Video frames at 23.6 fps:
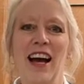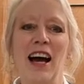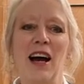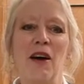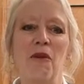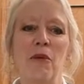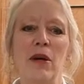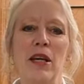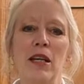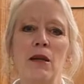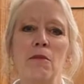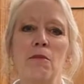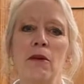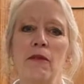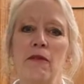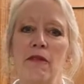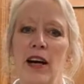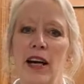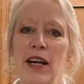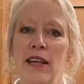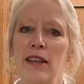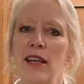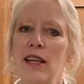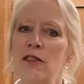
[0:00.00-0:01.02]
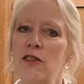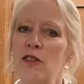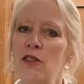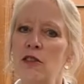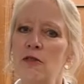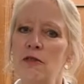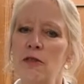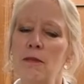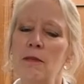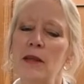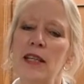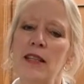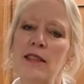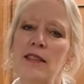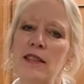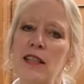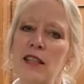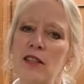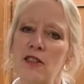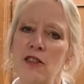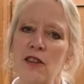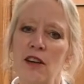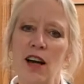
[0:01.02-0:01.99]
We can provide that to you from the
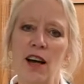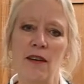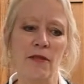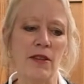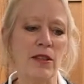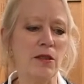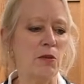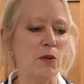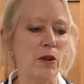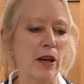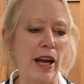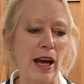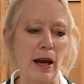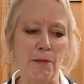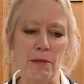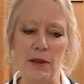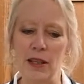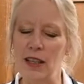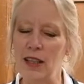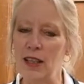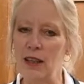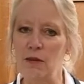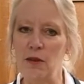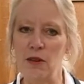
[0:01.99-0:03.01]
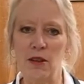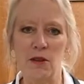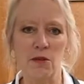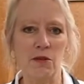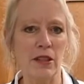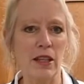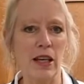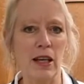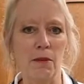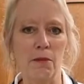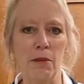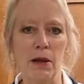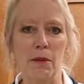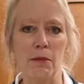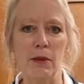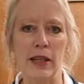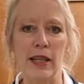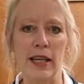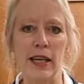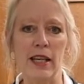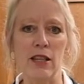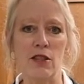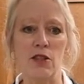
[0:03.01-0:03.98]
Extension office. We're happy to give you those kind of
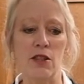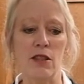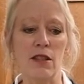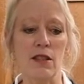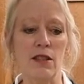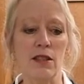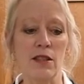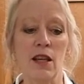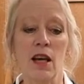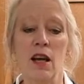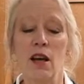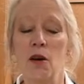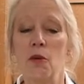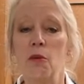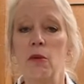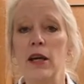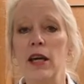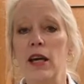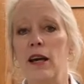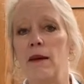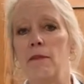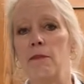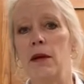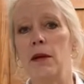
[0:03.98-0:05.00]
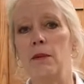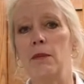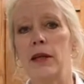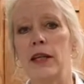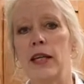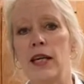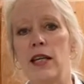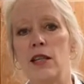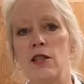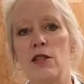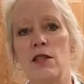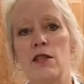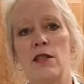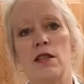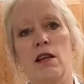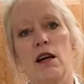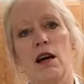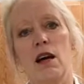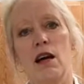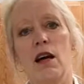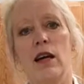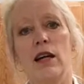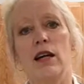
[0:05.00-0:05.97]
publications. We have publications
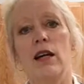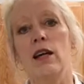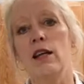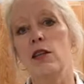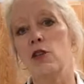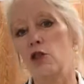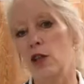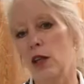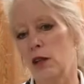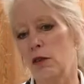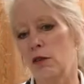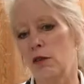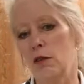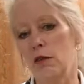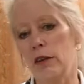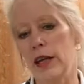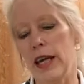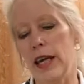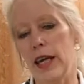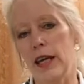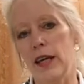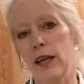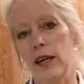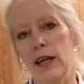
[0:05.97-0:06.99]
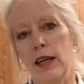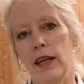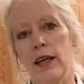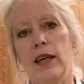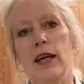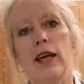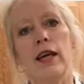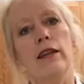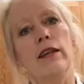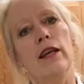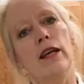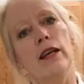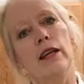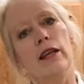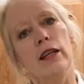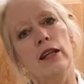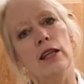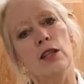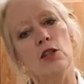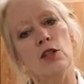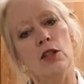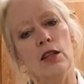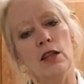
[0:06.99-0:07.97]
on general canning and then
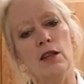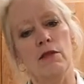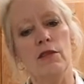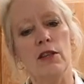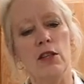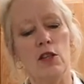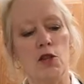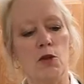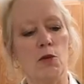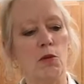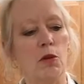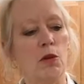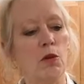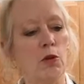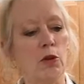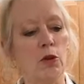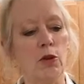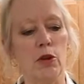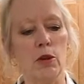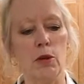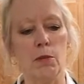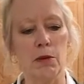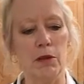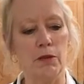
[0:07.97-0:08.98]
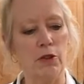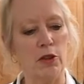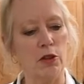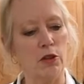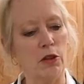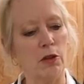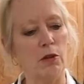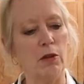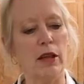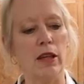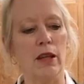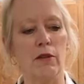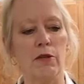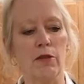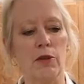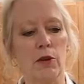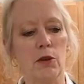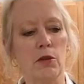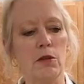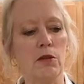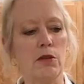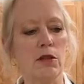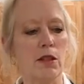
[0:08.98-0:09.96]
each individual group, if you're doing
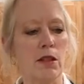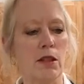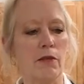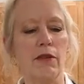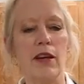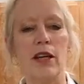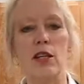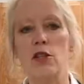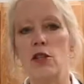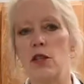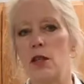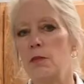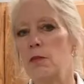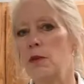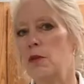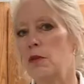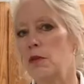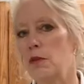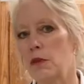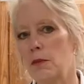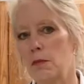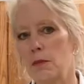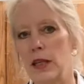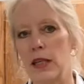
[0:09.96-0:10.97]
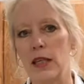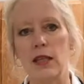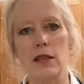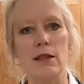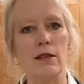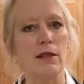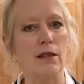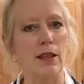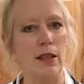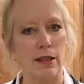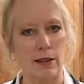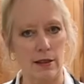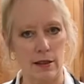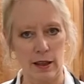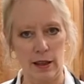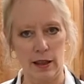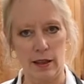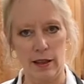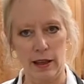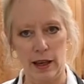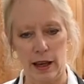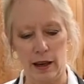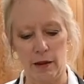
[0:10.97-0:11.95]
fruits, vegetables, meats, things
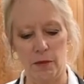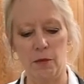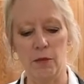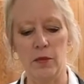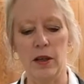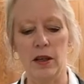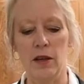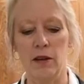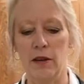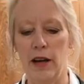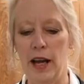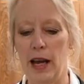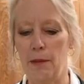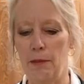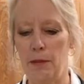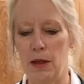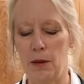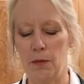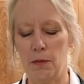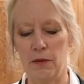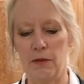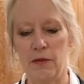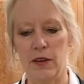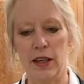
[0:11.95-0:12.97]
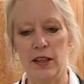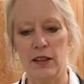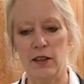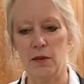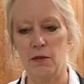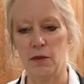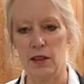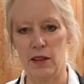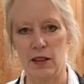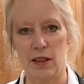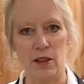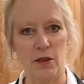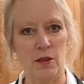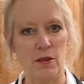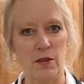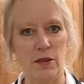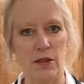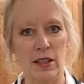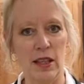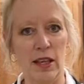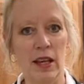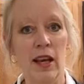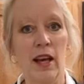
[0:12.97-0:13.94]
like that. We are happy to provide you with those.